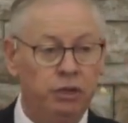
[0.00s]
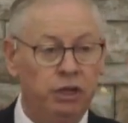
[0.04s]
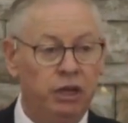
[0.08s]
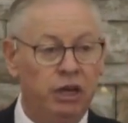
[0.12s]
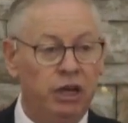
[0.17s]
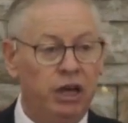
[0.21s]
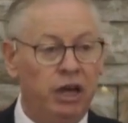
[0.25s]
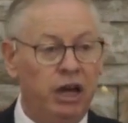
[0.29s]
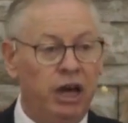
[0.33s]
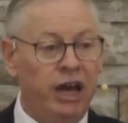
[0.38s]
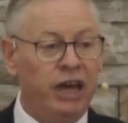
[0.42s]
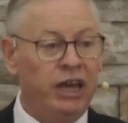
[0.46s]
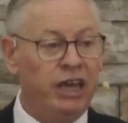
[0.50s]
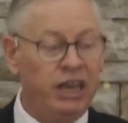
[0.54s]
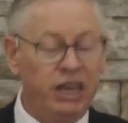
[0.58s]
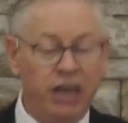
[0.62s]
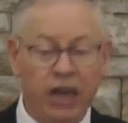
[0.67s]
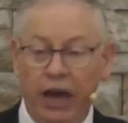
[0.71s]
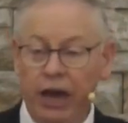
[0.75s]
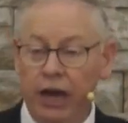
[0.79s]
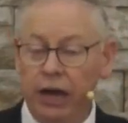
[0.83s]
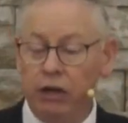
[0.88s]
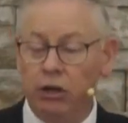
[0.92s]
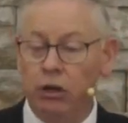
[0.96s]

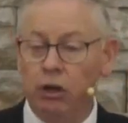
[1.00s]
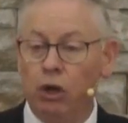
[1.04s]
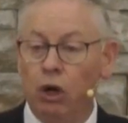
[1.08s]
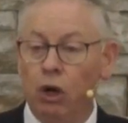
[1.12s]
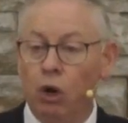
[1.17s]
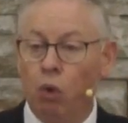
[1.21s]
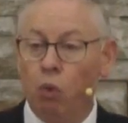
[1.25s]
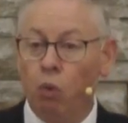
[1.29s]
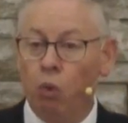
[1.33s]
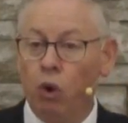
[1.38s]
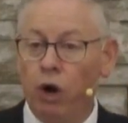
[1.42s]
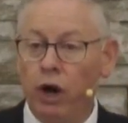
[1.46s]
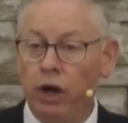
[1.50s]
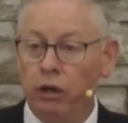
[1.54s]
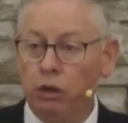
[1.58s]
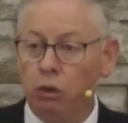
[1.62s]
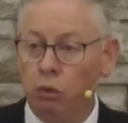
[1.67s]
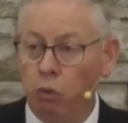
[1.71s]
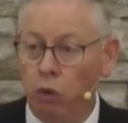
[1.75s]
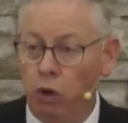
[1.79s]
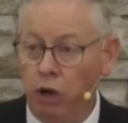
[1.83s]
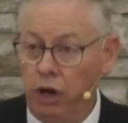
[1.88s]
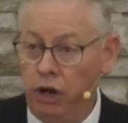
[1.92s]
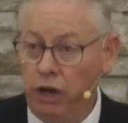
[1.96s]
Again, what
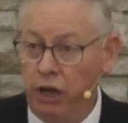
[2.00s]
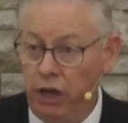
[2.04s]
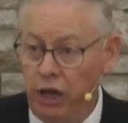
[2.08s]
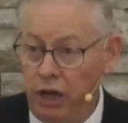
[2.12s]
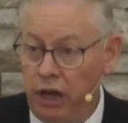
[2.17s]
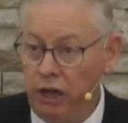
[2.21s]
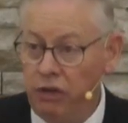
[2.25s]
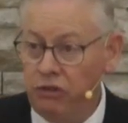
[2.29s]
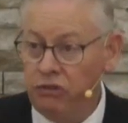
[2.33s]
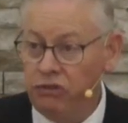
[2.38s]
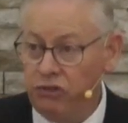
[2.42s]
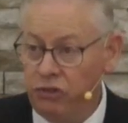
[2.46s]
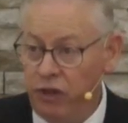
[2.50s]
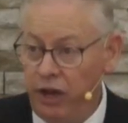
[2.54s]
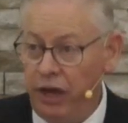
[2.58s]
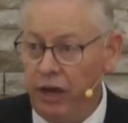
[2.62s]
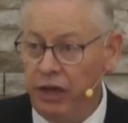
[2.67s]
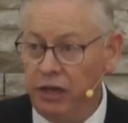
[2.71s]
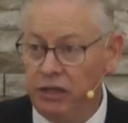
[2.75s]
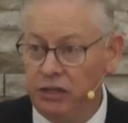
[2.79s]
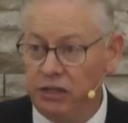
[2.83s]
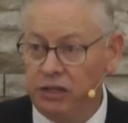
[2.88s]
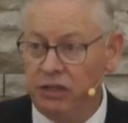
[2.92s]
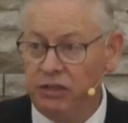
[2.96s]
would he say
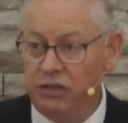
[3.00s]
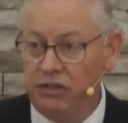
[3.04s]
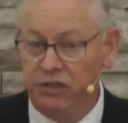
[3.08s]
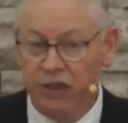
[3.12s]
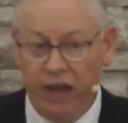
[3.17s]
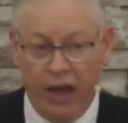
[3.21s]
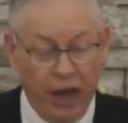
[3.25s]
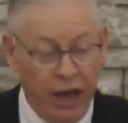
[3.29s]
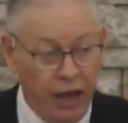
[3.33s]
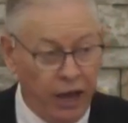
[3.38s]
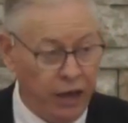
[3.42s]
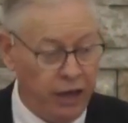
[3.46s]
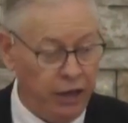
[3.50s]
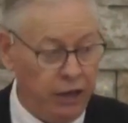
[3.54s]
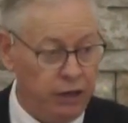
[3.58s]
today?